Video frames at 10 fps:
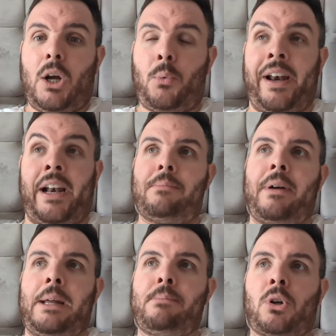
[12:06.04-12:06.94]
When in a
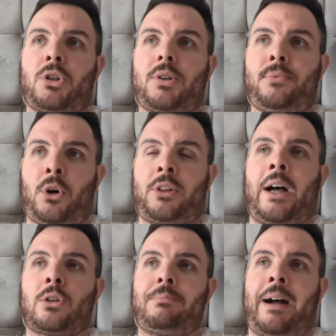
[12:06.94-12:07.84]
minibus, four
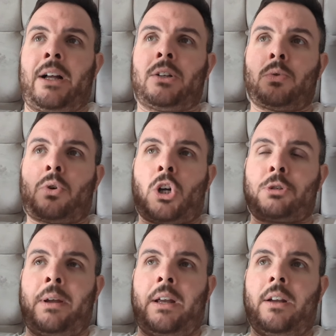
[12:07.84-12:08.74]
thousand miles will
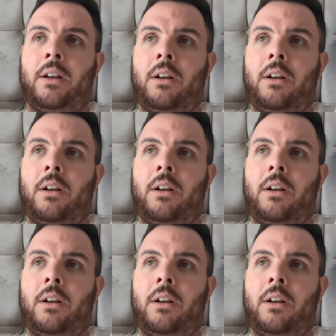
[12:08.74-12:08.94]
cost me